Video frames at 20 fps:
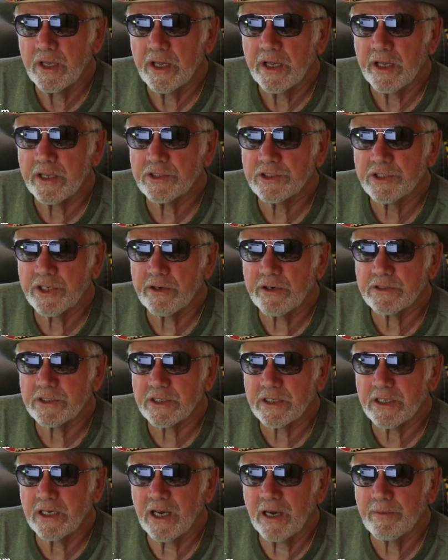and shares
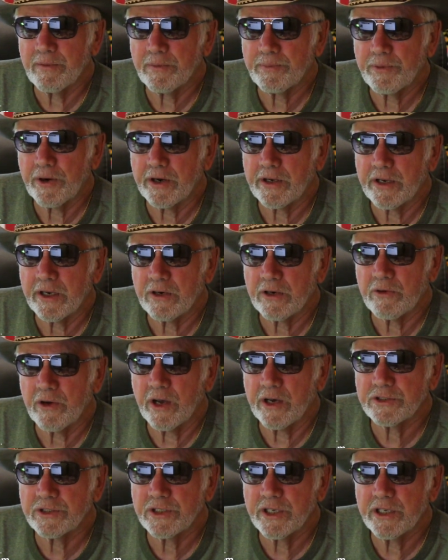a common parking
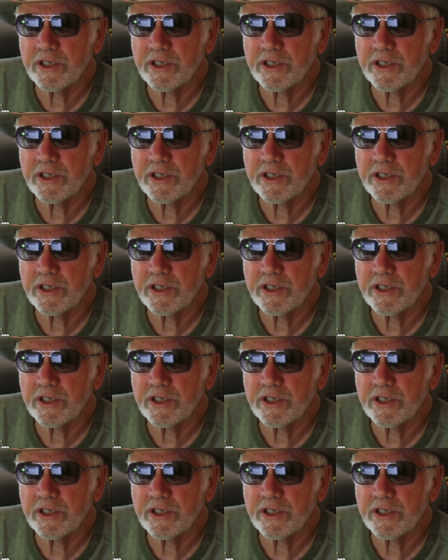garage,